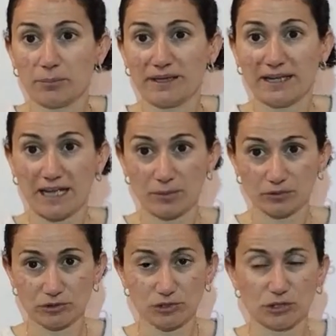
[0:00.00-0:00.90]
being
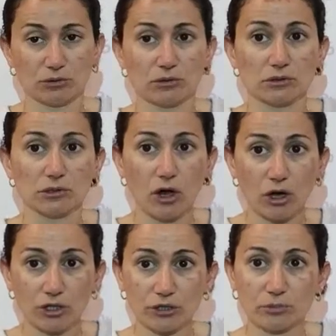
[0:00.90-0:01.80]
able to do
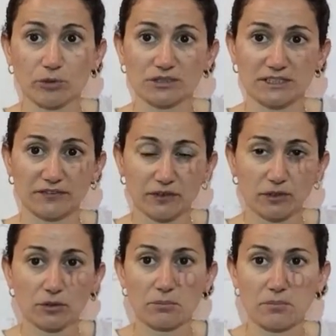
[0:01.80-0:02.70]
longer, more
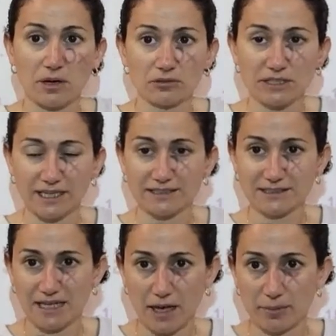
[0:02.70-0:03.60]
difficult,
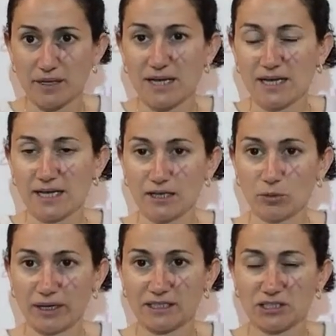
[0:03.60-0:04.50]
multi-step
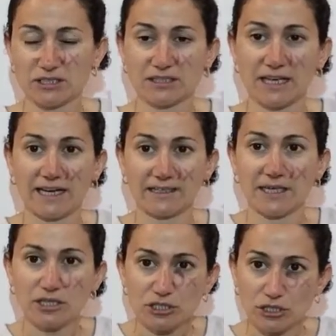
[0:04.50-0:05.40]
equations, and
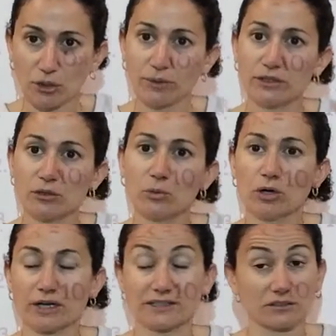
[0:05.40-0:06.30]
showing your
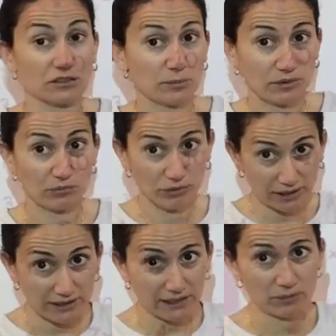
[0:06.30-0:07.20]
work is going to be
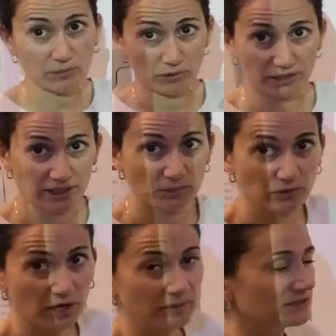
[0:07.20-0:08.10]
really important, I
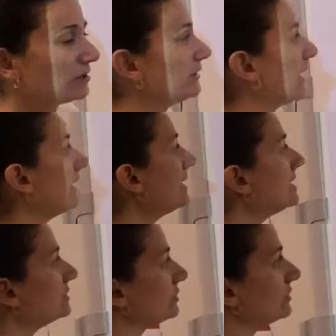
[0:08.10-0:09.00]
promise. Okay,
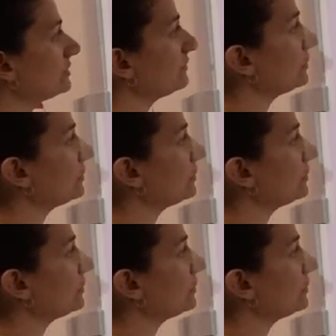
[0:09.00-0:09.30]
so this